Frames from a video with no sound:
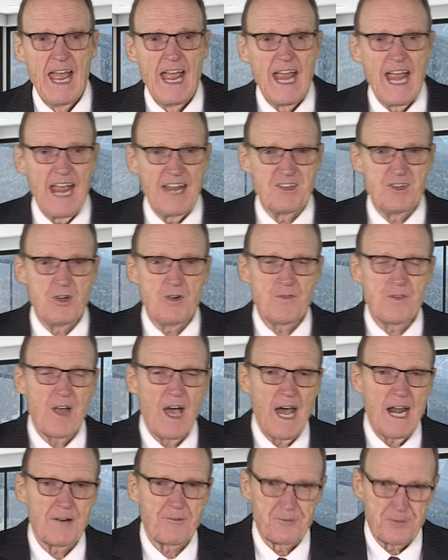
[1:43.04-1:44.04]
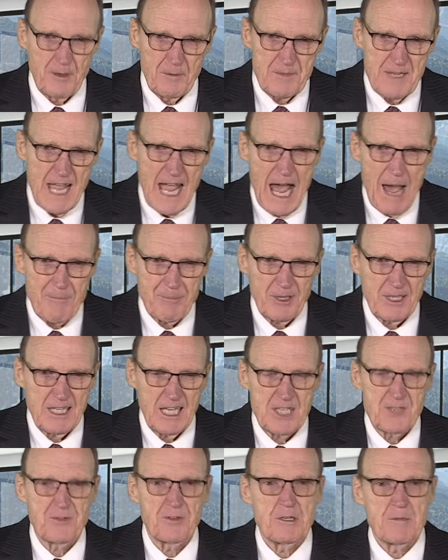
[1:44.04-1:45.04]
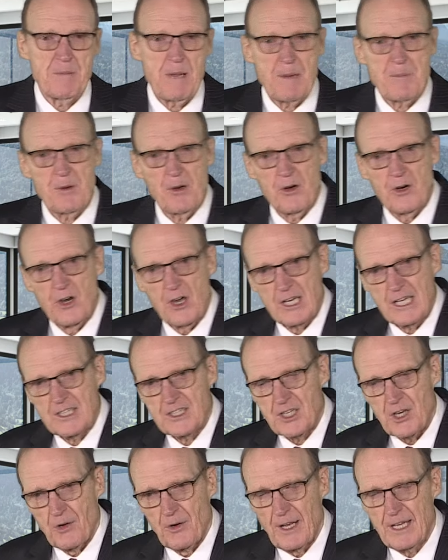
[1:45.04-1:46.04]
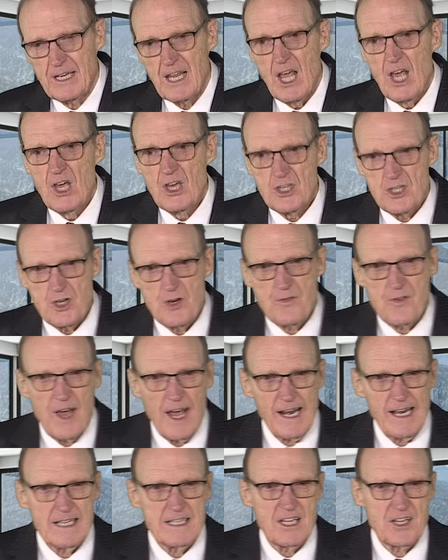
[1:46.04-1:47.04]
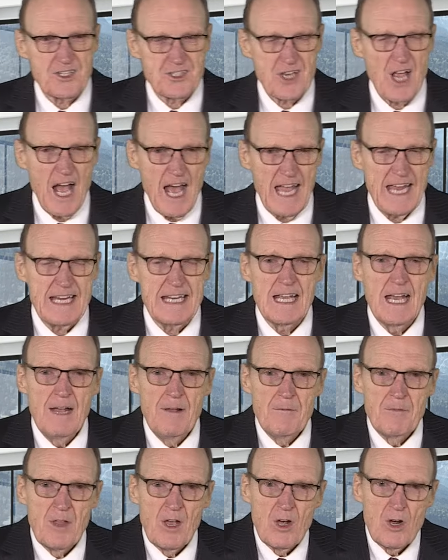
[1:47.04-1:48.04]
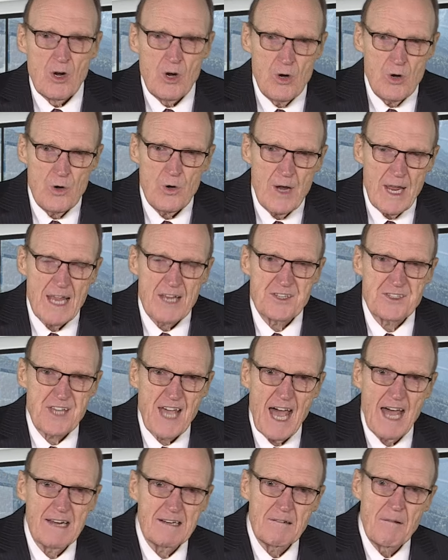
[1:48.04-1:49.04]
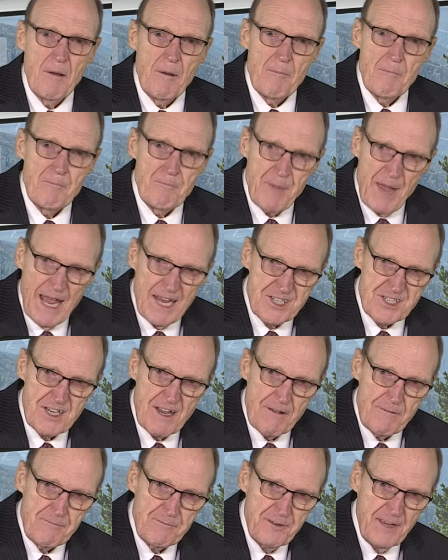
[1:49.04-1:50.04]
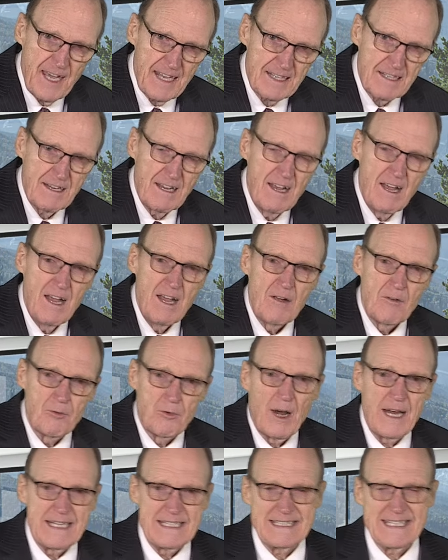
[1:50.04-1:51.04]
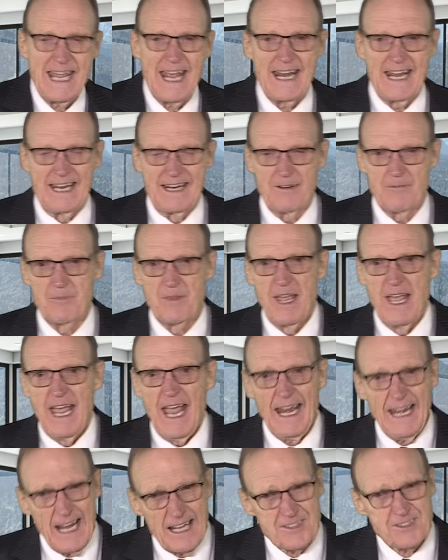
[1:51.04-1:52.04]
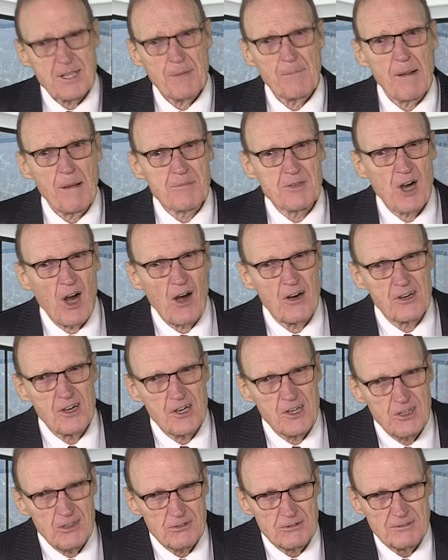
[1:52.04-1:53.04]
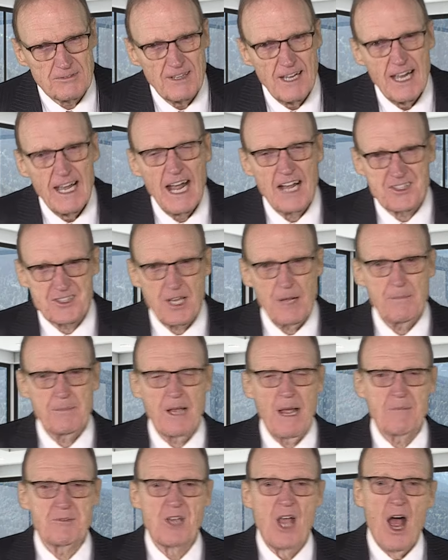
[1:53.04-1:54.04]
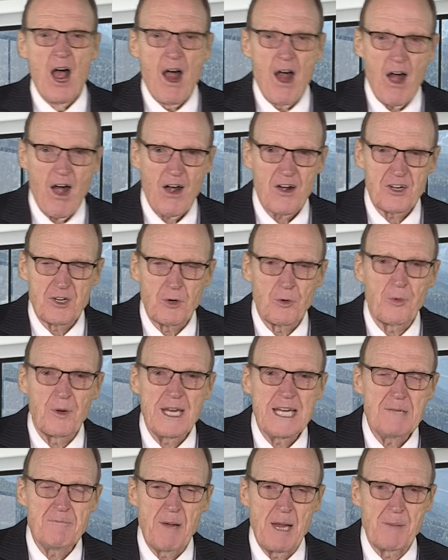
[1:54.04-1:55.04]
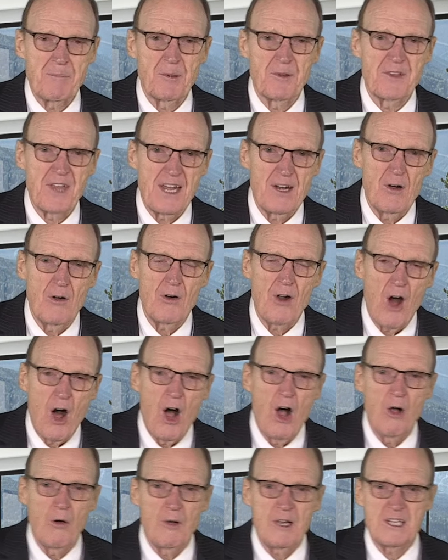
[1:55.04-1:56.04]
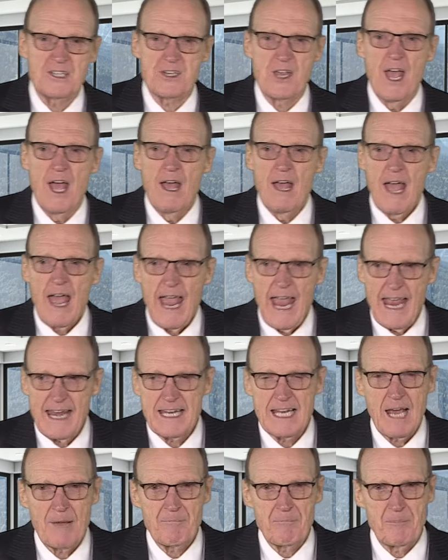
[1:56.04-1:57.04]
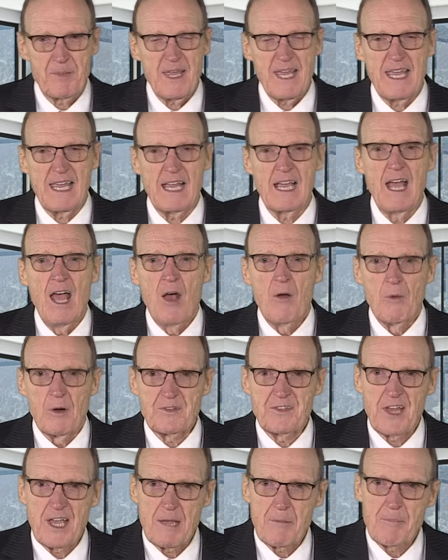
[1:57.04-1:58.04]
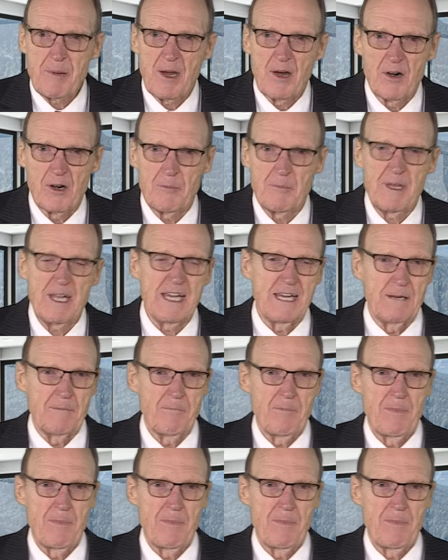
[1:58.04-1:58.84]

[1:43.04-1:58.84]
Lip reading: And you've got to, from the applicants, from the people who look at the unit, you've got to decide who is that best fit right tenant. And that's sometimes hard to do. It's sometimes hard to read people. They don't always end up being what they appear to be.